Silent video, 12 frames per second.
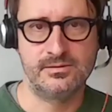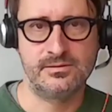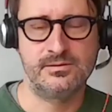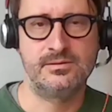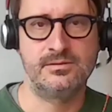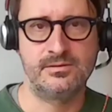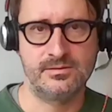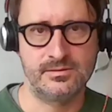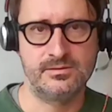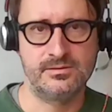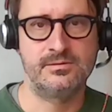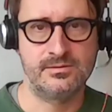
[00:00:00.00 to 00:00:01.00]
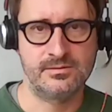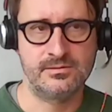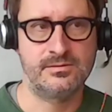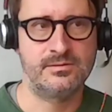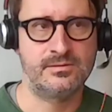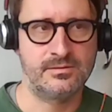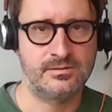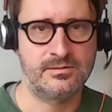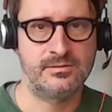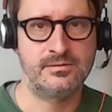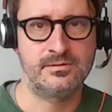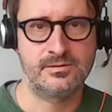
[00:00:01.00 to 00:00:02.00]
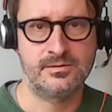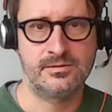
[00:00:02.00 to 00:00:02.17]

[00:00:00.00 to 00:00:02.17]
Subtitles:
So the 2 clients I picked